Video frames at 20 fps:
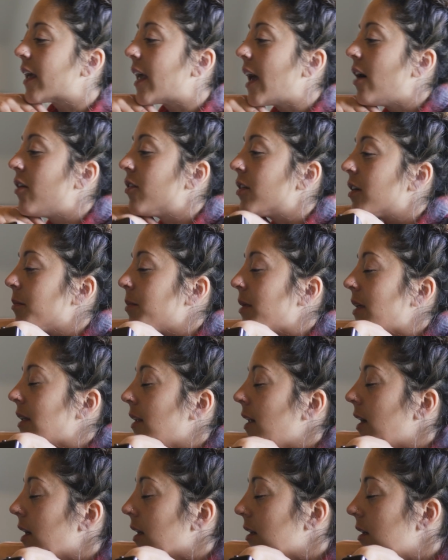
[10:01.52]
counter, being
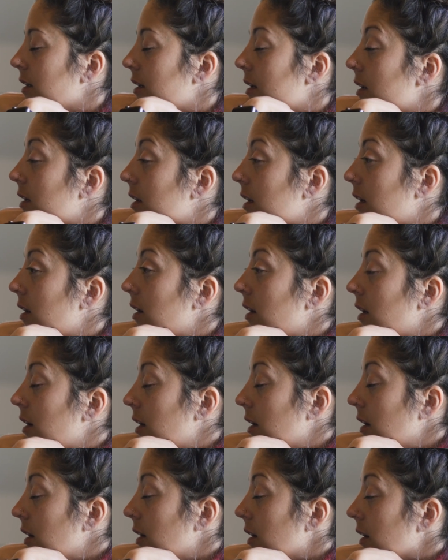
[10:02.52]
like,
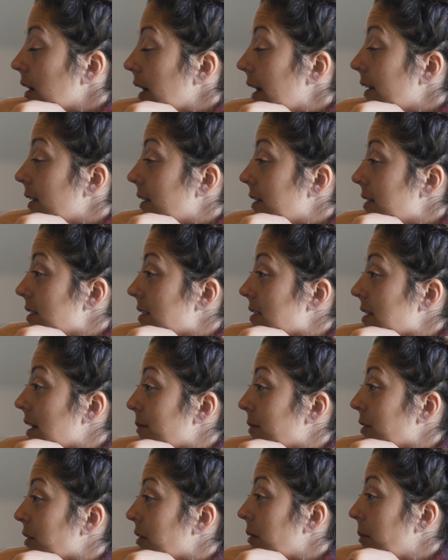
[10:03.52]
"Hey, it's
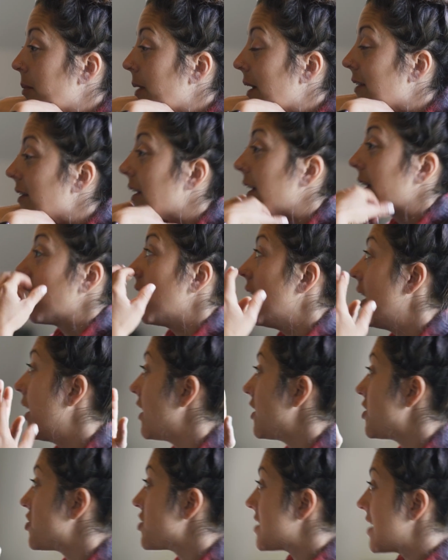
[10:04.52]
time to go to bed." Like
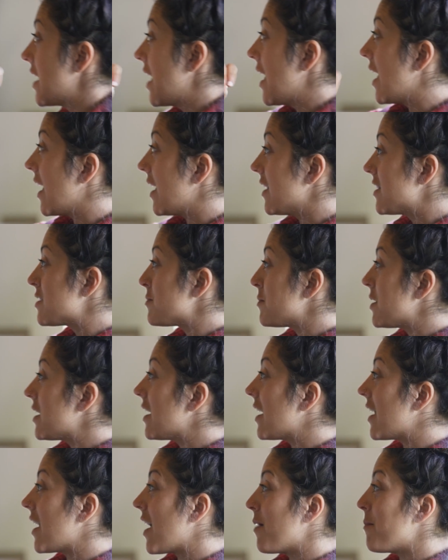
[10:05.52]
it just hits me,
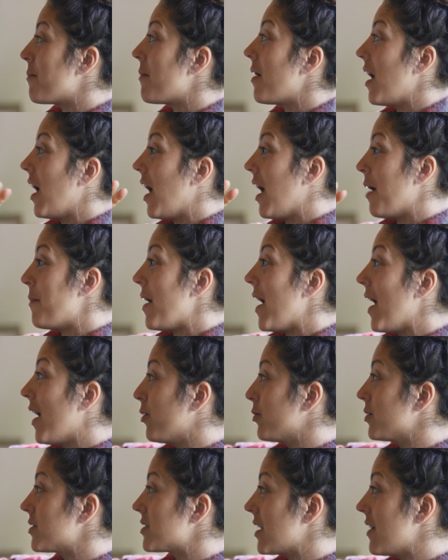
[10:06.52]
and I'm
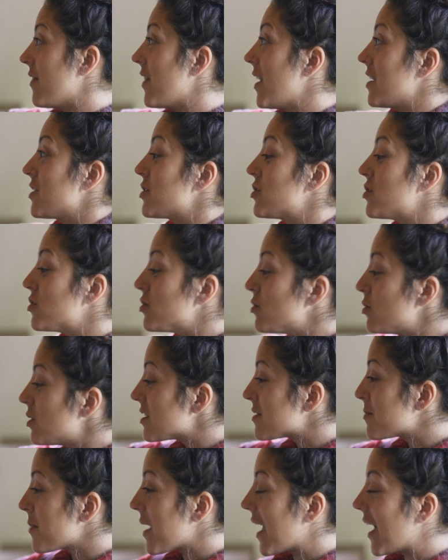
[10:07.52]
out. And then as soon
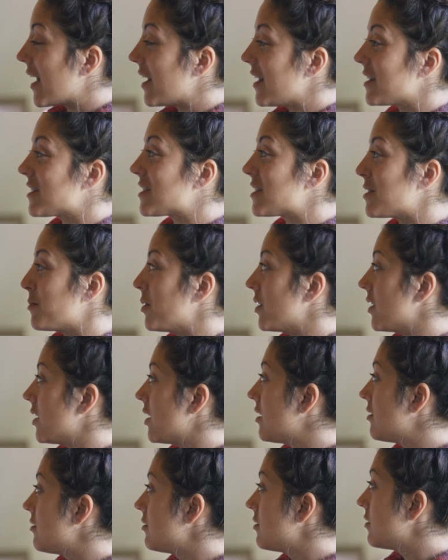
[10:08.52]
as my head hits the
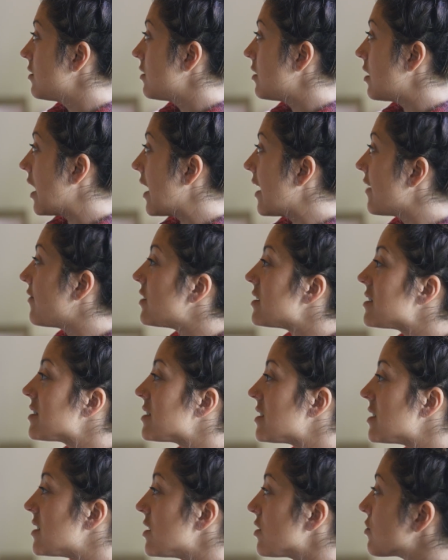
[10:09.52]
pillow, I have
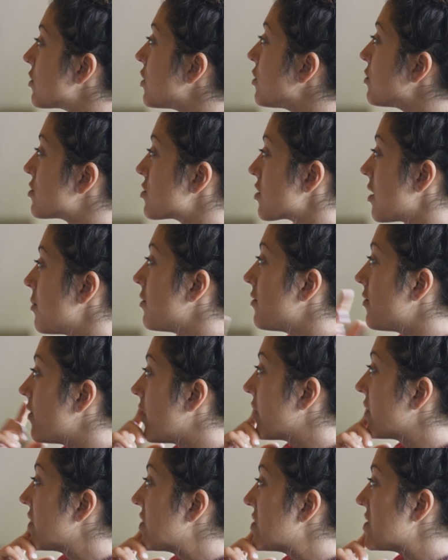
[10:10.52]
zero trouble
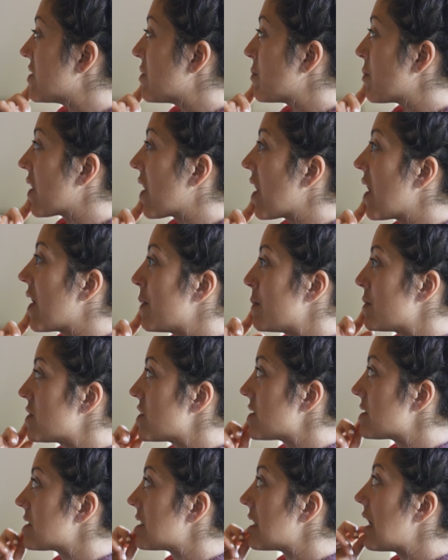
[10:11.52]
falling asleep. Like I'm just
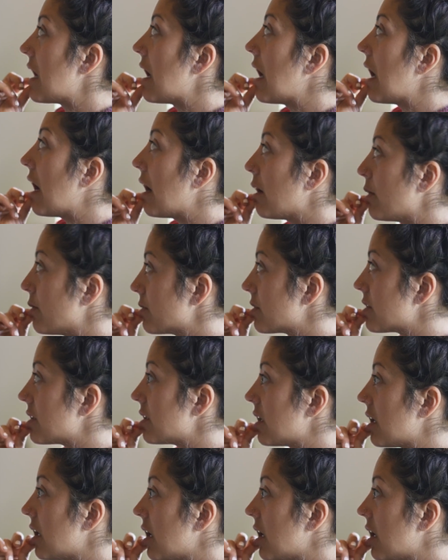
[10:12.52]
out.